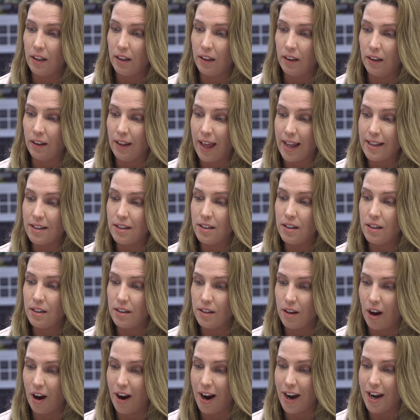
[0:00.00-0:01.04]
let's
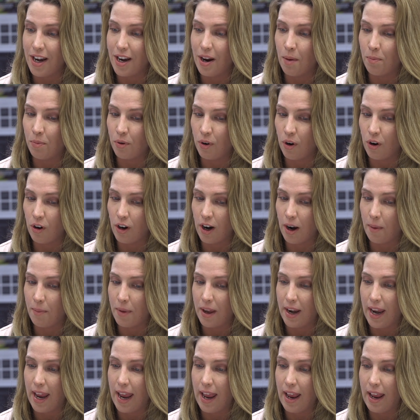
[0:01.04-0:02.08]
design a program
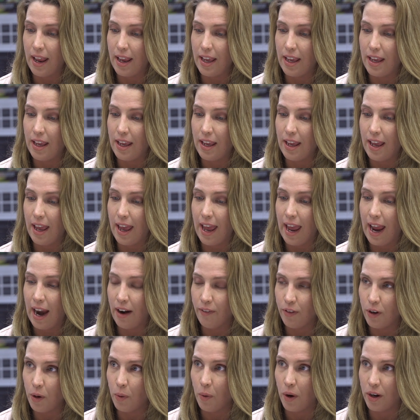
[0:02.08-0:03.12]
that
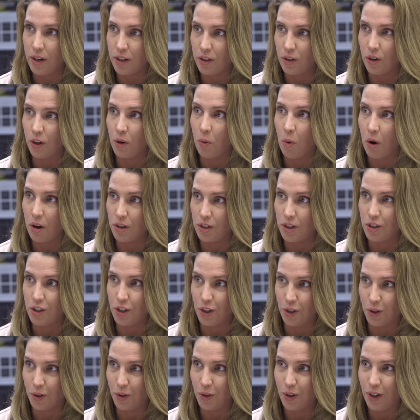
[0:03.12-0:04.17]
everyone is going to want to
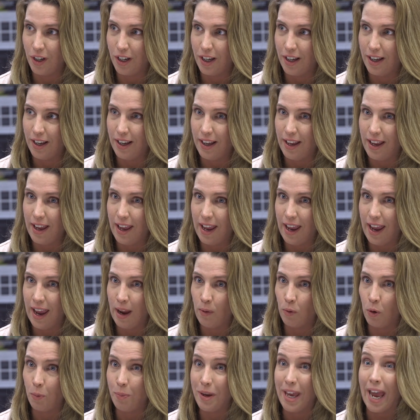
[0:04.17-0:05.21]
do
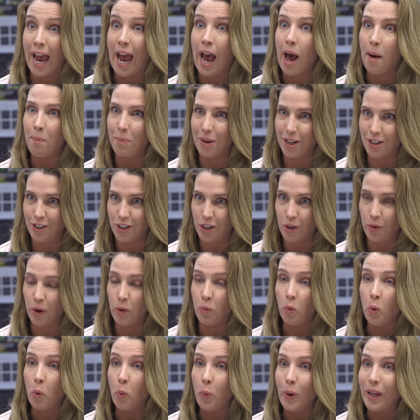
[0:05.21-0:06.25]
and will be happy to do
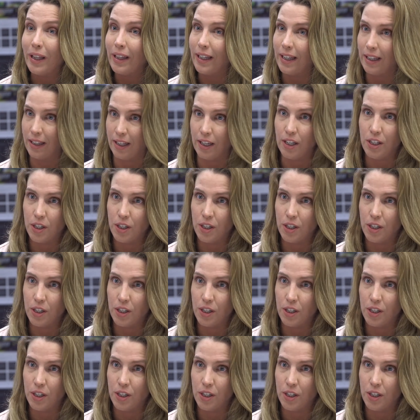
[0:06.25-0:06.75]
and will willingly